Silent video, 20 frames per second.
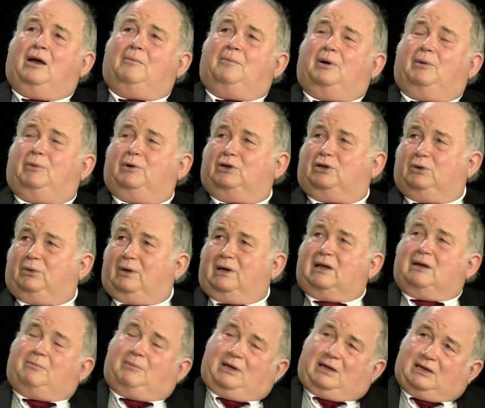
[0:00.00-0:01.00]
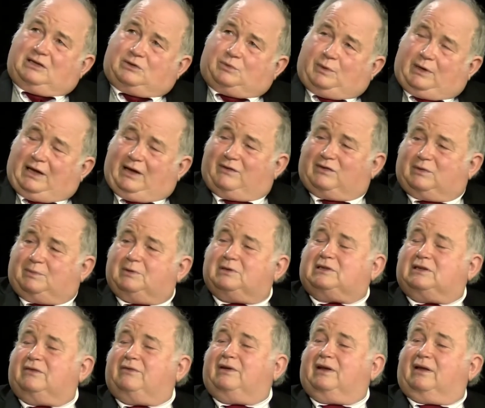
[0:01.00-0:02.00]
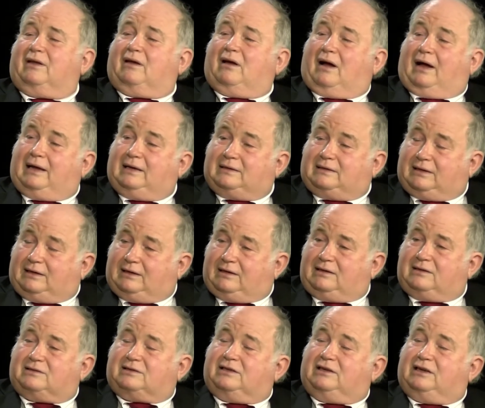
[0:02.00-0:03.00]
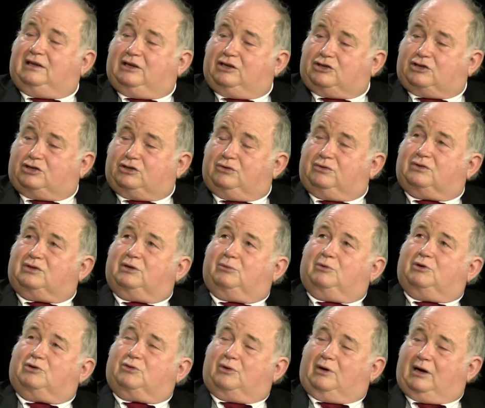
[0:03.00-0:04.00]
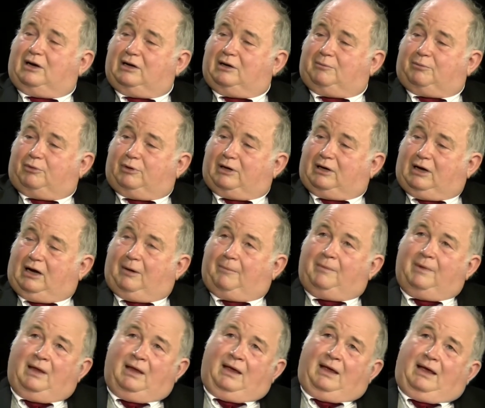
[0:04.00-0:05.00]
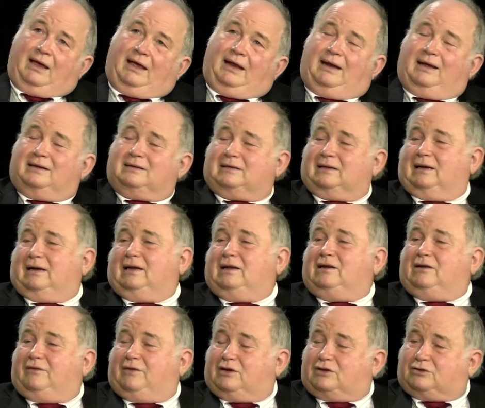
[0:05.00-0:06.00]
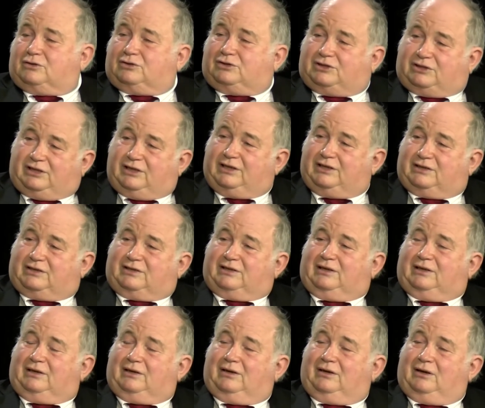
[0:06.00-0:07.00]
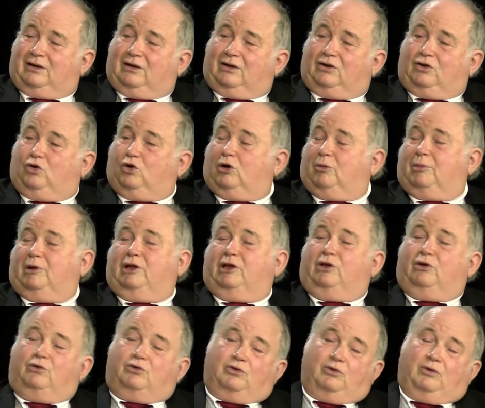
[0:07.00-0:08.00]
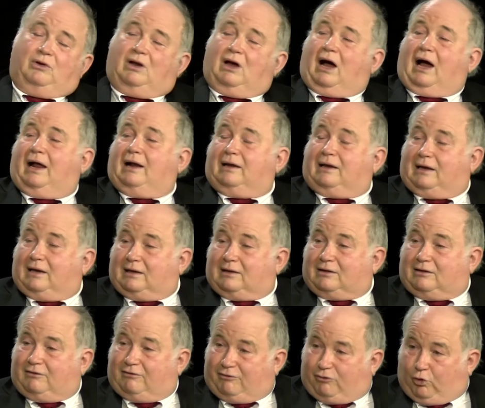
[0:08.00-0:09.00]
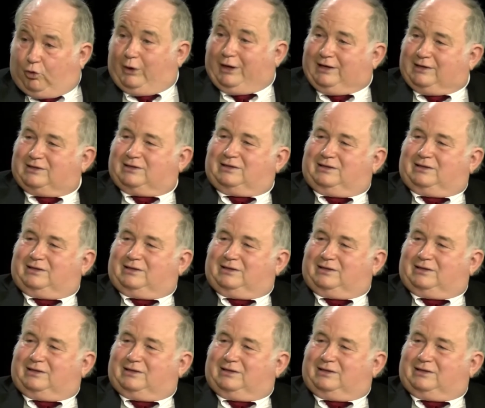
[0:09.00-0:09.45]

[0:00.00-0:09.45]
But we're doing it because we have specific ideas and issues that we're trying to bring up. And as an individual citizen, normally you do not get the voice